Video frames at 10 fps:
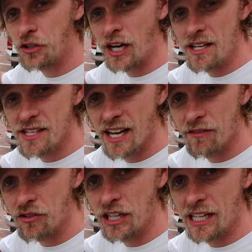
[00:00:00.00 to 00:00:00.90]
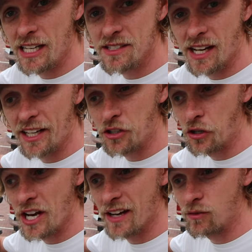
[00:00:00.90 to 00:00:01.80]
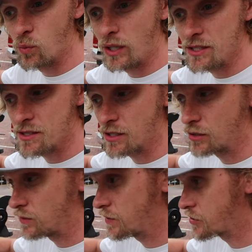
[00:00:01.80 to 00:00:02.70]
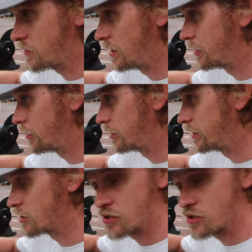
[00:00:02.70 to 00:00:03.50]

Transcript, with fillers: You guys have realized I don't have one single fish finder on here,